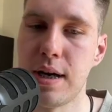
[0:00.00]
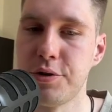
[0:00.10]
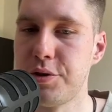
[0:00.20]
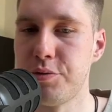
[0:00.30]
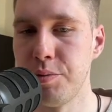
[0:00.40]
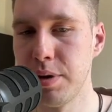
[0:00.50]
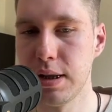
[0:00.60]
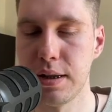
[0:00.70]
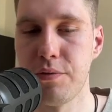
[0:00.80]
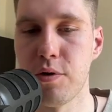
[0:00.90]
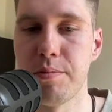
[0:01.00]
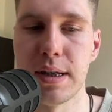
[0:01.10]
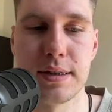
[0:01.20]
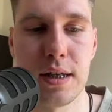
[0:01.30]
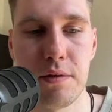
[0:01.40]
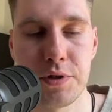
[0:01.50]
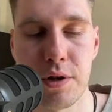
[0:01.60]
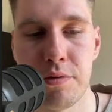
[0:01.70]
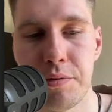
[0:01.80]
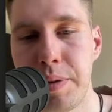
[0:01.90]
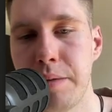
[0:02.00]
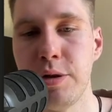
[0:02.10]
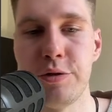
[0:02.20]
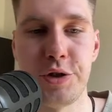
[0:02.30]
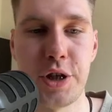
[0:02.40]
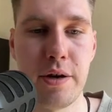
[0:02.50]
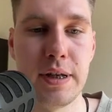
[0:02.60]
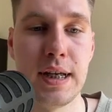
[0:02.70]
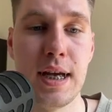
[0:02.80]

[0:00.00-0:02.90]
I just rebuilt it for myself so I would be able to share it.